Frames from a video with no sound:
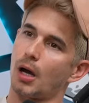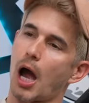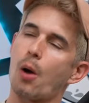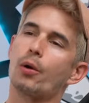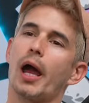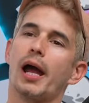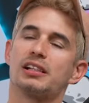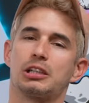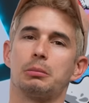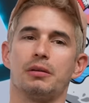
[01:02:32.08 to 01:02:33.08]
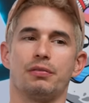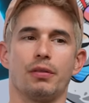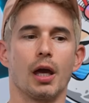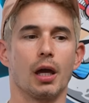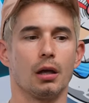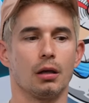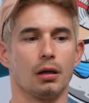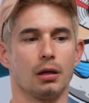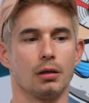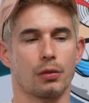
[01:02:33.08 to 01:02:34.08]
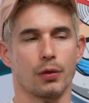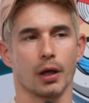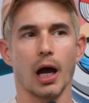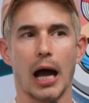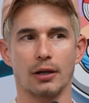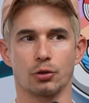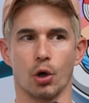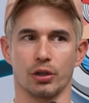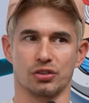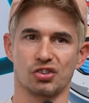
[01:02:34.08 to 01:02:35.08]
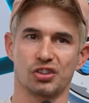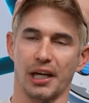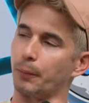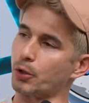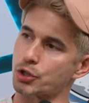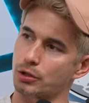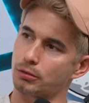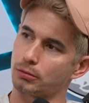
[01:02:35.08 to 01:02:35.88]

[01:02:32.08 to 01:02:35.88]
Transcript: I would ask them if they think a hot dog is a sandwich.